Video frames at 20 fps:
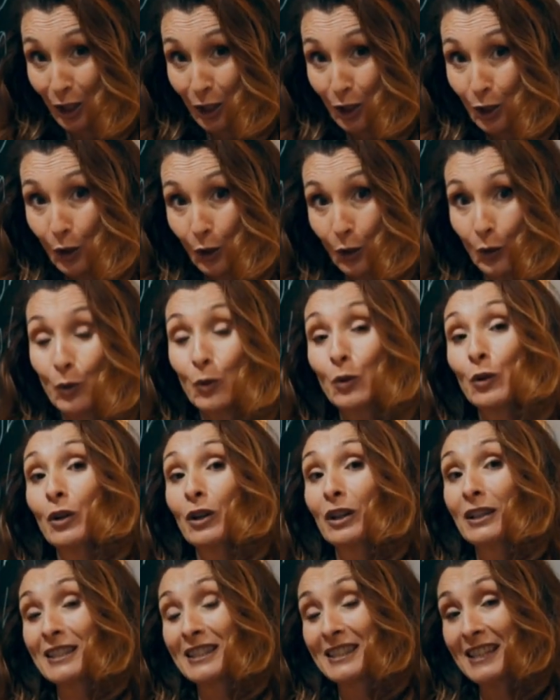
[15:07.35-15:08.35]
you
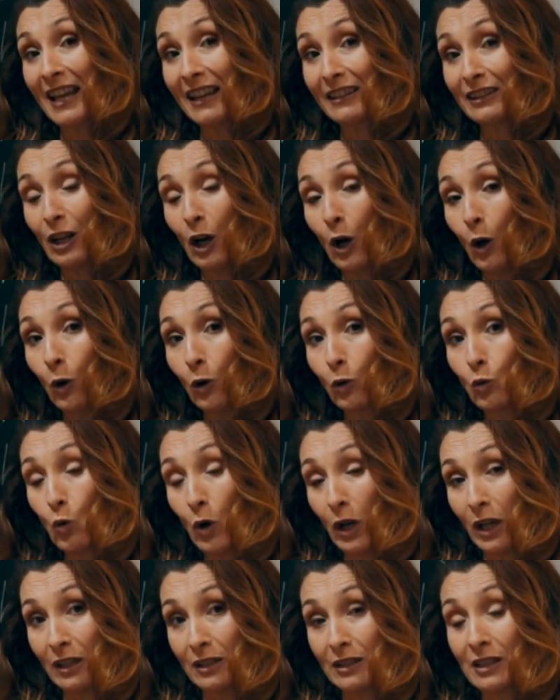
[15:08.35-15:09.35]
say the whole
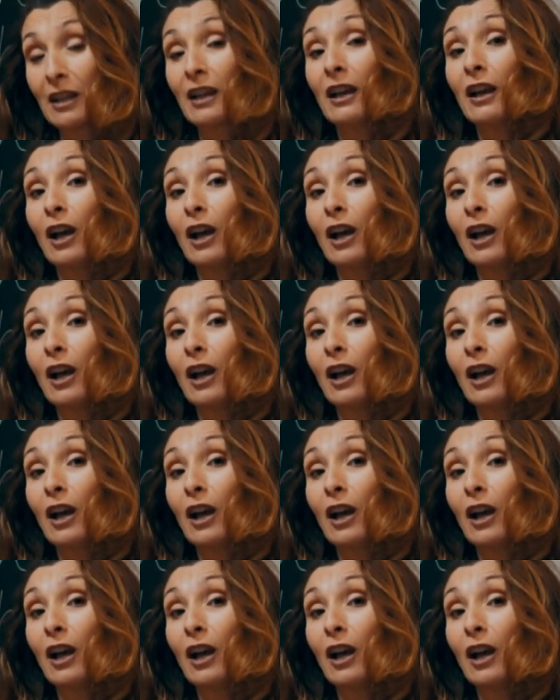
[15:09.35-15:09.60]
word.